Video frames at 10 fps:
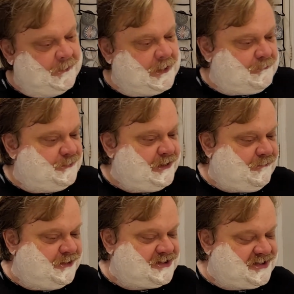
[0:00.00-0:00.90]
Yep,
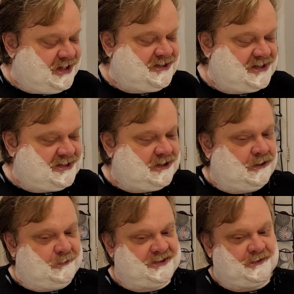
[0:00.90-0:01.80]
definitely does not taste like
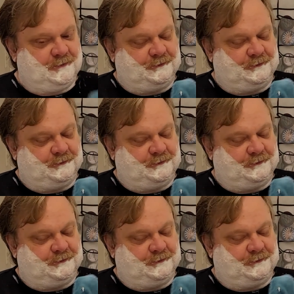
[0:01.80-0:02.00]
almonds.